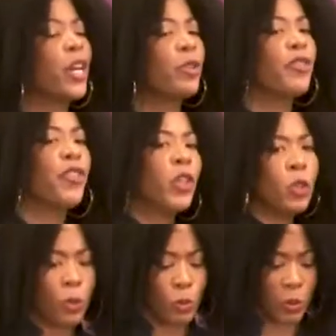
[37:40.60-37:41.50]

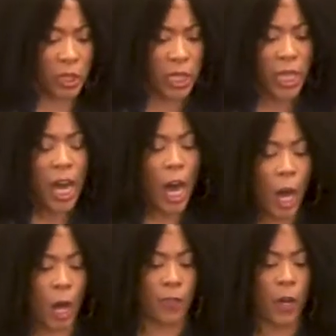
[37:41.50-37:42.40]
confused
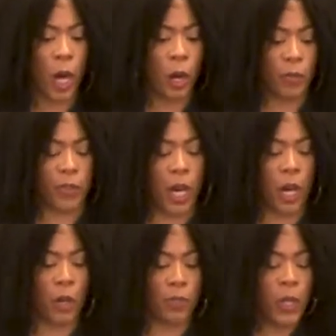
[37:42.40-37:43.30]
of, of,
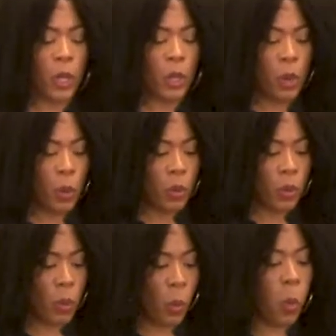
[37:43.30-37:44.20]
of
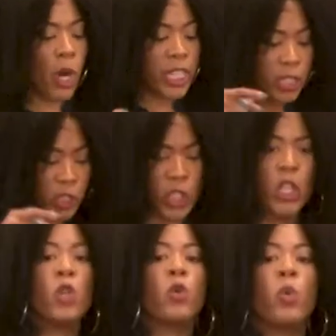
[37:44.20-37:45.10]
what is
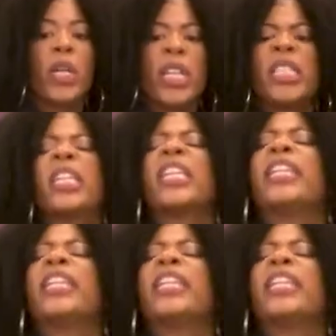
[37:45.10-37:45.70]
new to